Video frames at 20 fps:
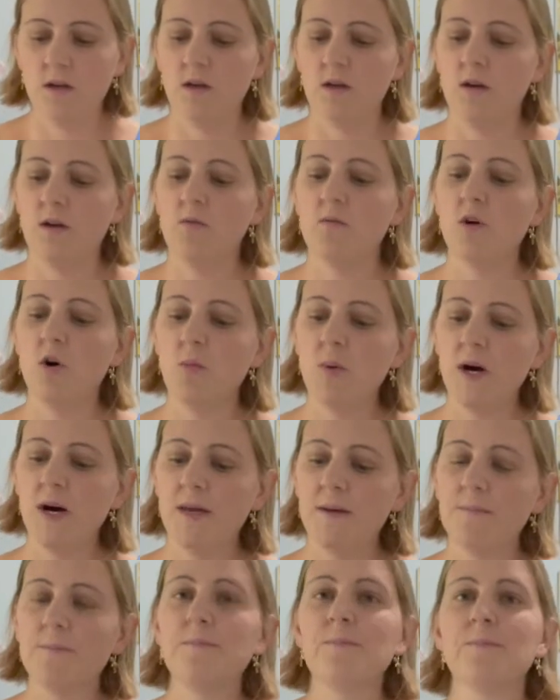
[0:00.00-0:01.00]

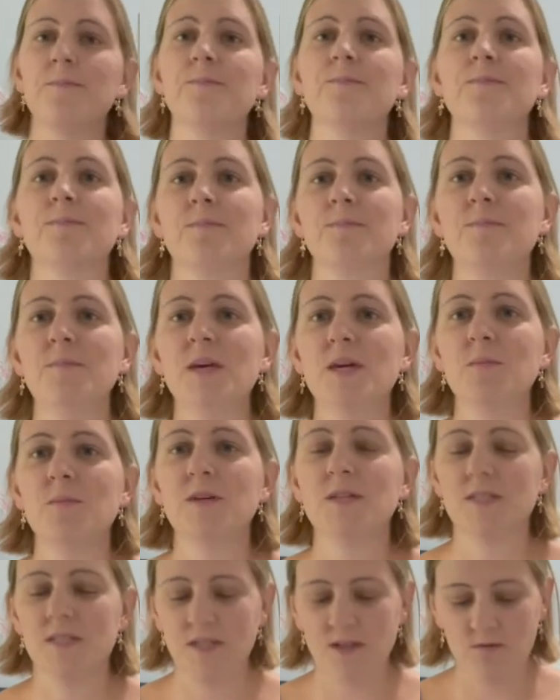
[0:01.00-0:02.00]
Robot, make me a
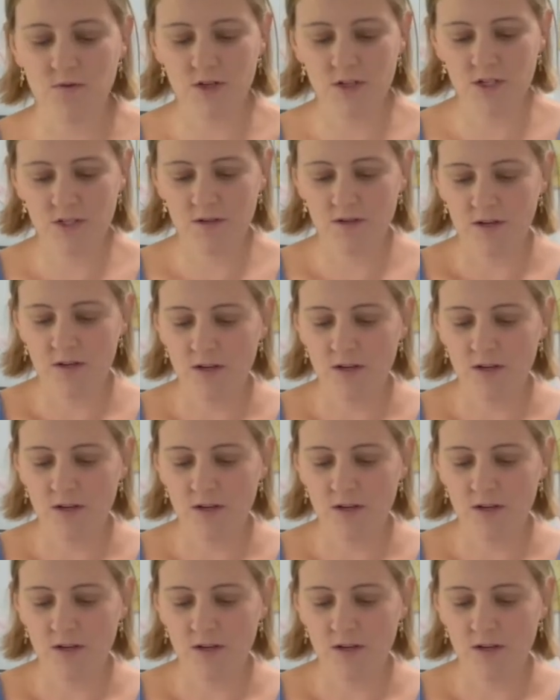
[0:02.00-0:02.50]
sandwich.